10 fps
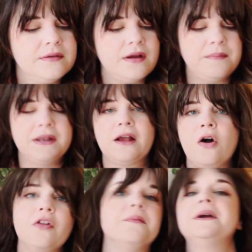I mean, I
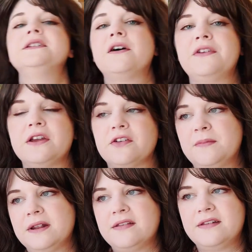call them my Duffy ears,
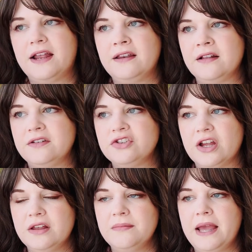but it's technically
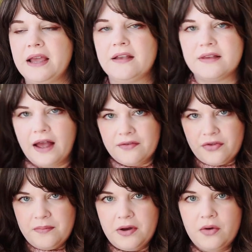ShellieMay because it has
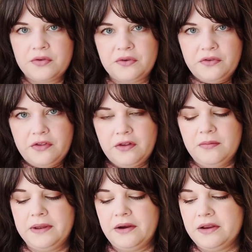the bow, so it's the little
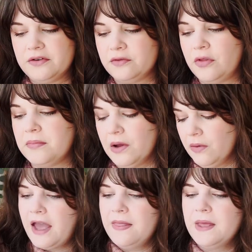bear ears with the bow.
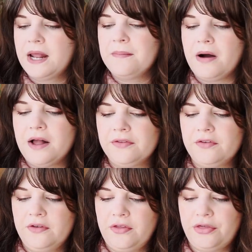And then I bought
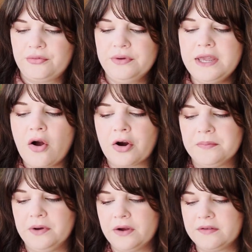three art
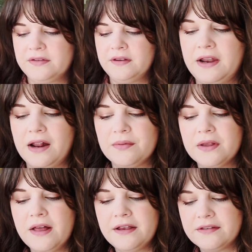books, I
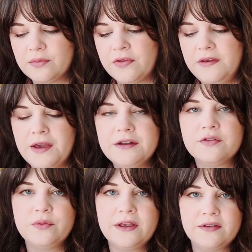realized with the yen
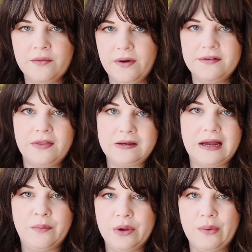as weak as it was at the
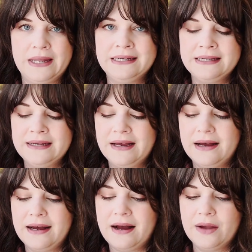time we went,
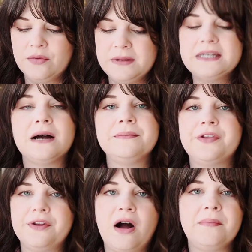I would be dumb
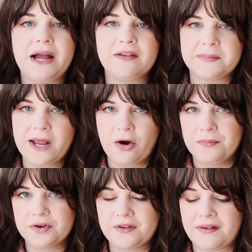to not buy as many art
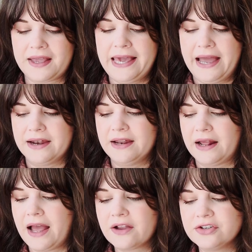books as I can, and
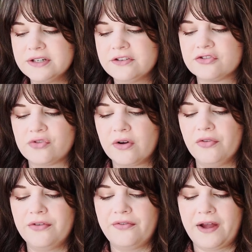I actually
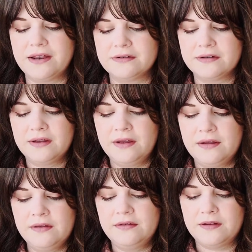struggled to find
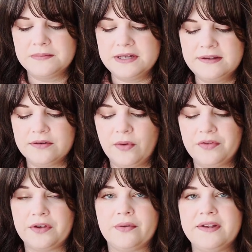some decent
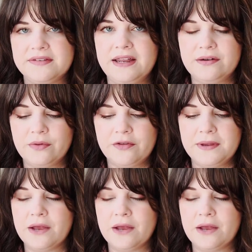ones that resonated with me.